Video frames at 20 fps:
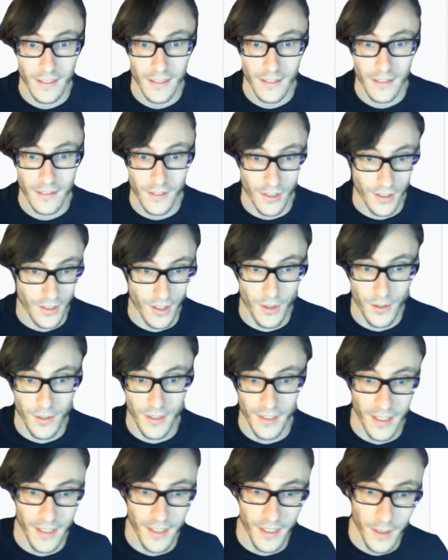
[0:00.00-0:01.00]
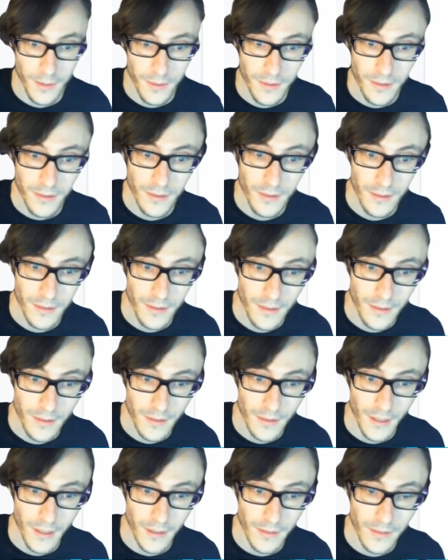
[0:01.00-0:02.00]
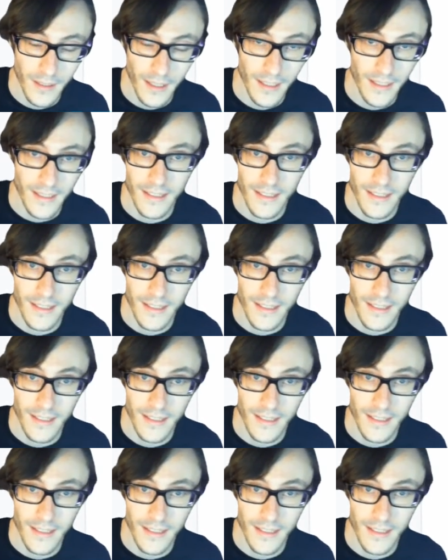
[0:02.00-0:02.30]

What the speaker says: just using their nose. You know,